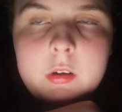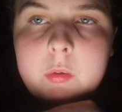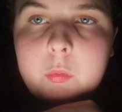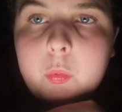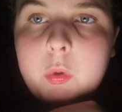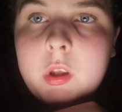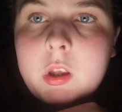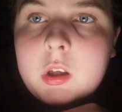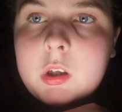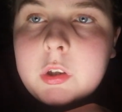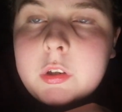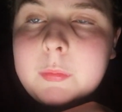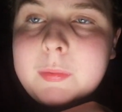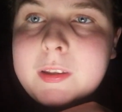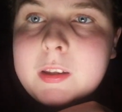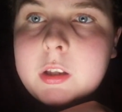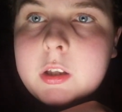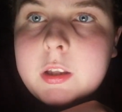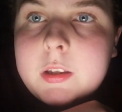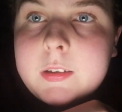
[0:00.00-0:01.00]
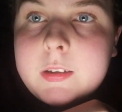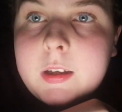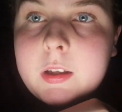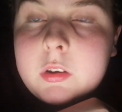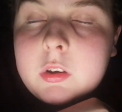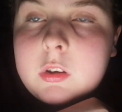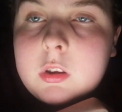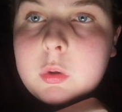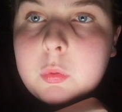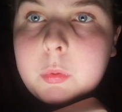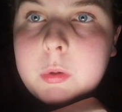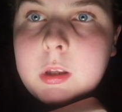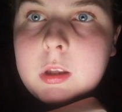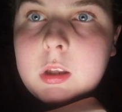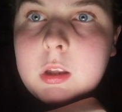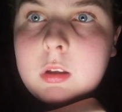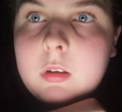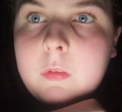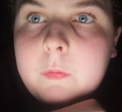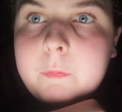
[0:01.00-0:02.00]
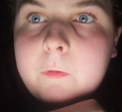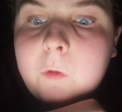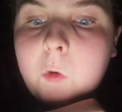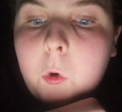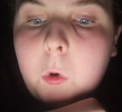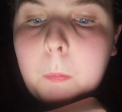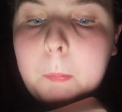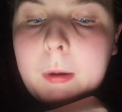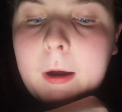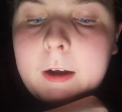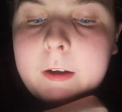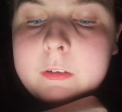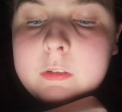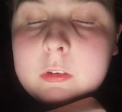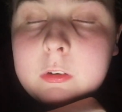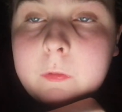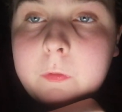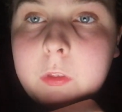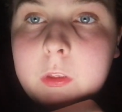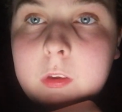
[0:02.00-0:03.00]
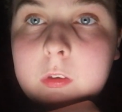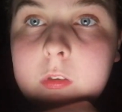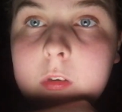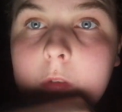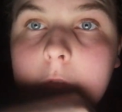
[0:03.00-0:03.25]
We are going to be looking at 4 parts of this